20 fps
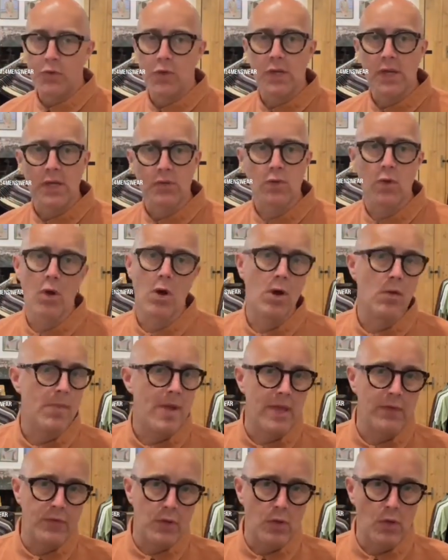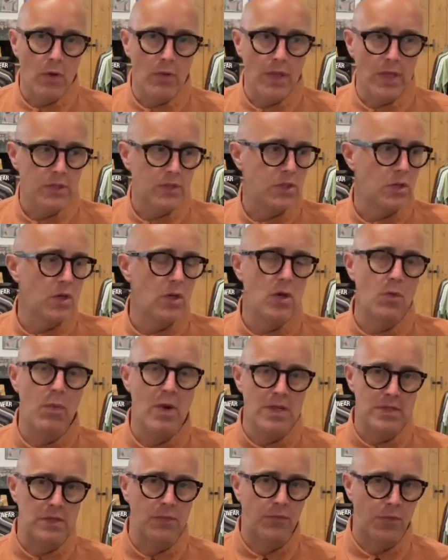a few guys go, oh mate, have you got that shirt,
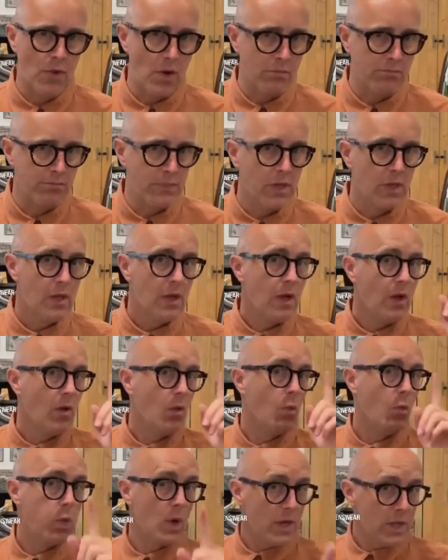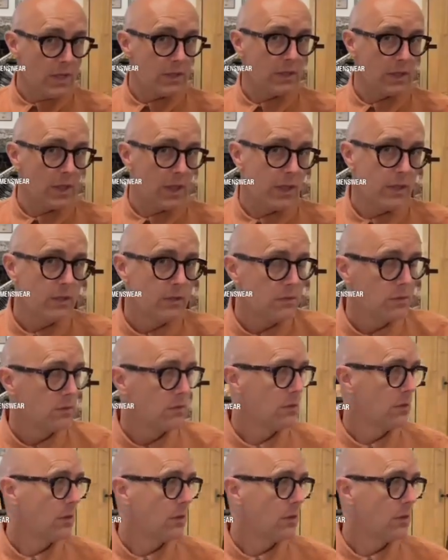where's it from? Weirdly,